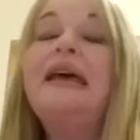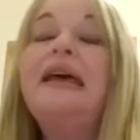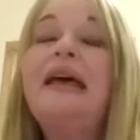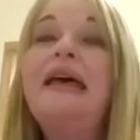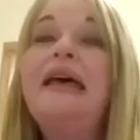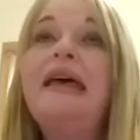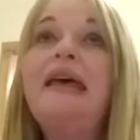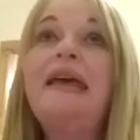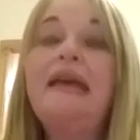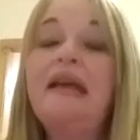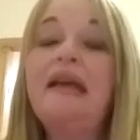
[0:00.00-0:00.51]

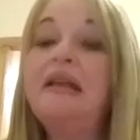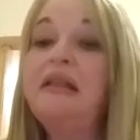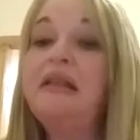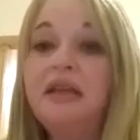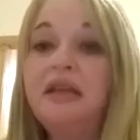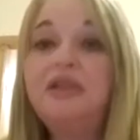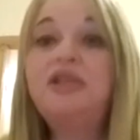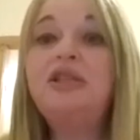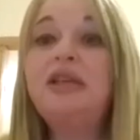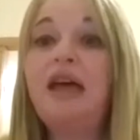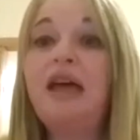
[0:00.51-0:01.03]
At
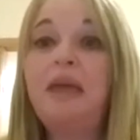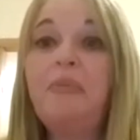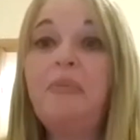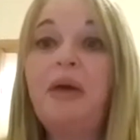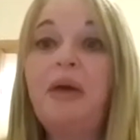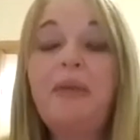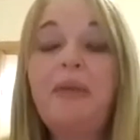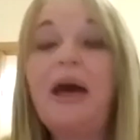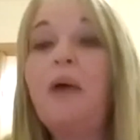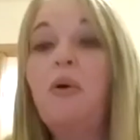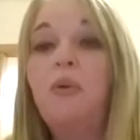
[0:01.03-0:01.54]
lunchtime, I
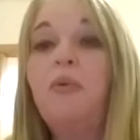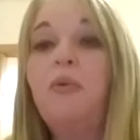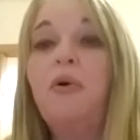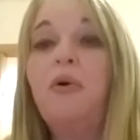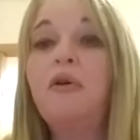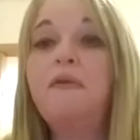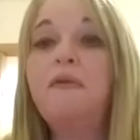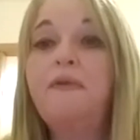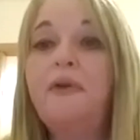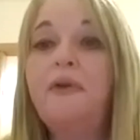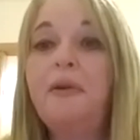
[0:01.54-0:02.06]
power
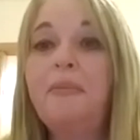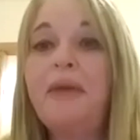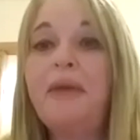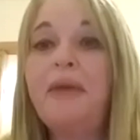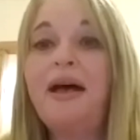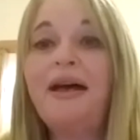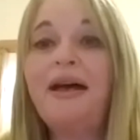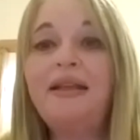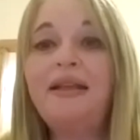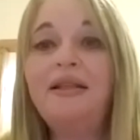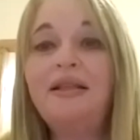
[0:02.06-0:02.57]
walk for 1
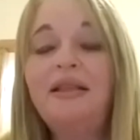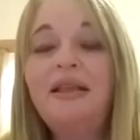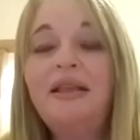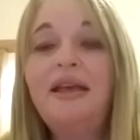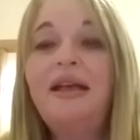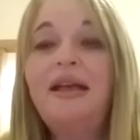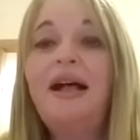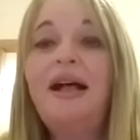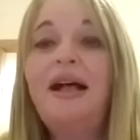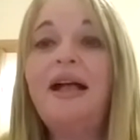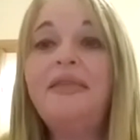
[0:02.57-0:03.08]
mile,
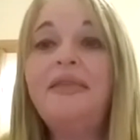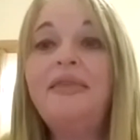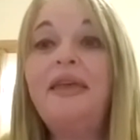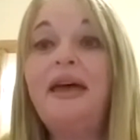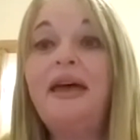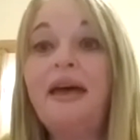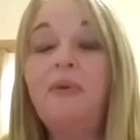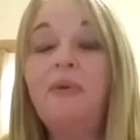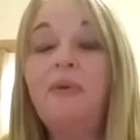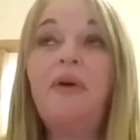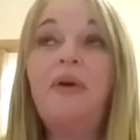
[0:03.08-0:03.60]
and
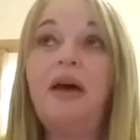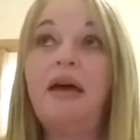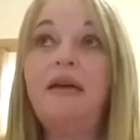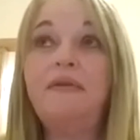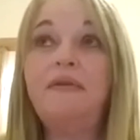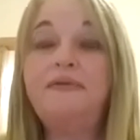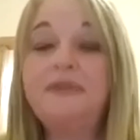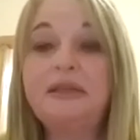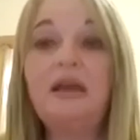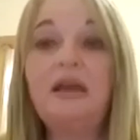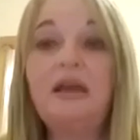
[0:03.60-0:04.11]
now
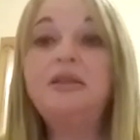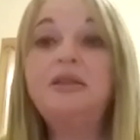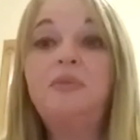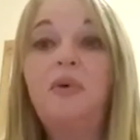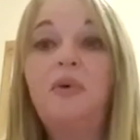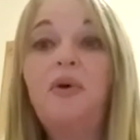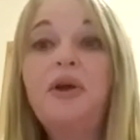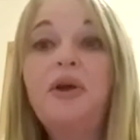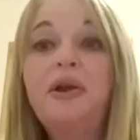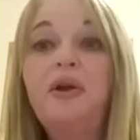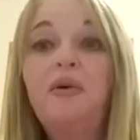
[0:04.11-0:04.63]
I've started
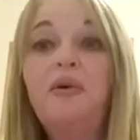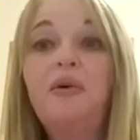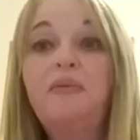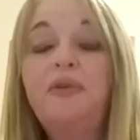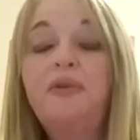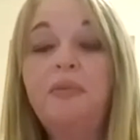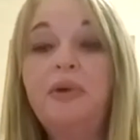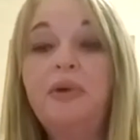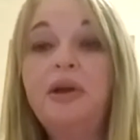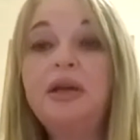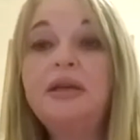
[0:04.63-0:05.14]
walking home
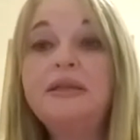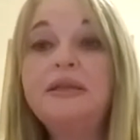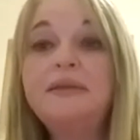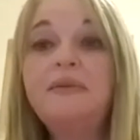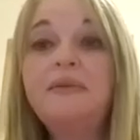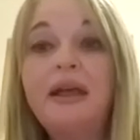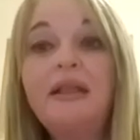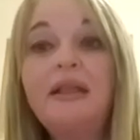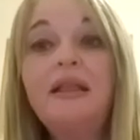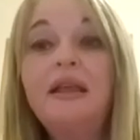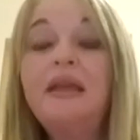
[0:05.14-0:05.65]
from work as
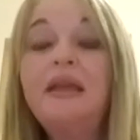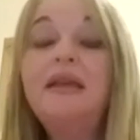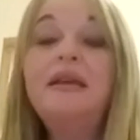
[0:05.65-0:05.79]
well.